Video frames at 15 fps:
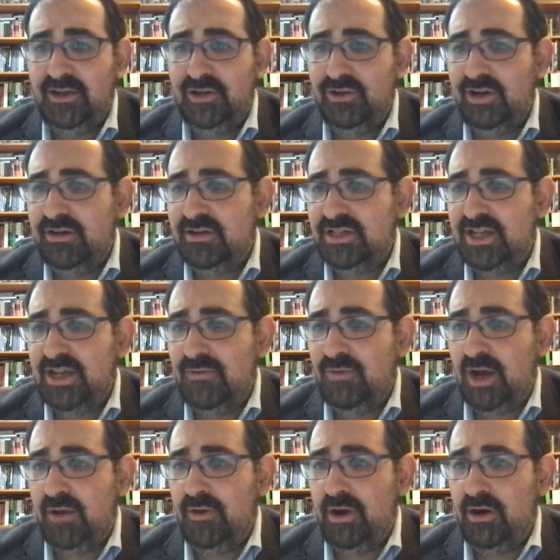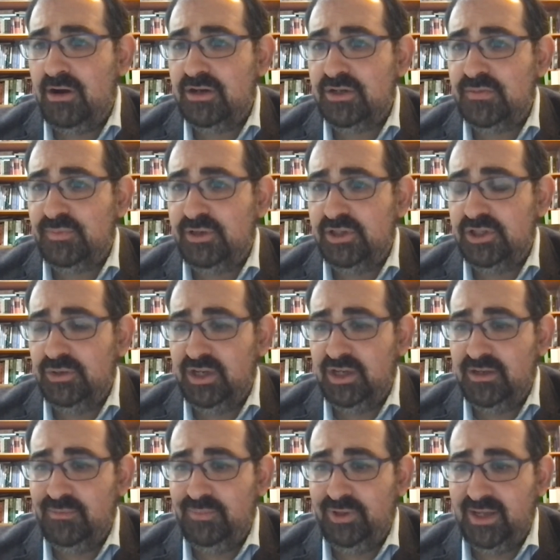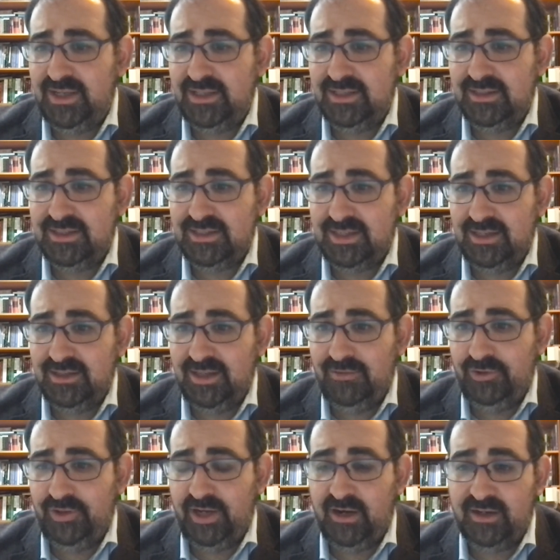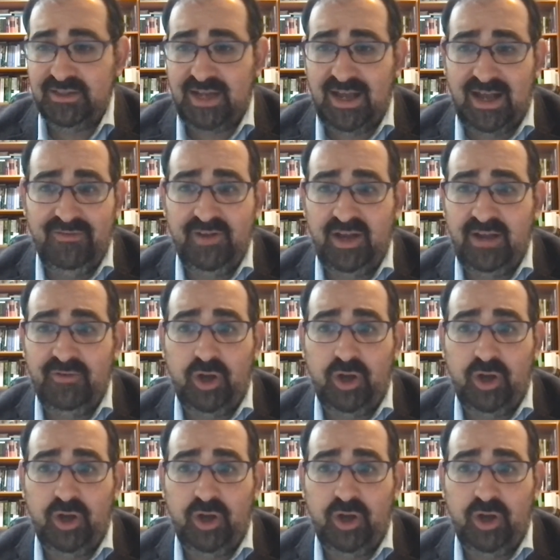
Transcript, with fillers: i don't understand why we aren't just pursuing complaints at the state level there because I've,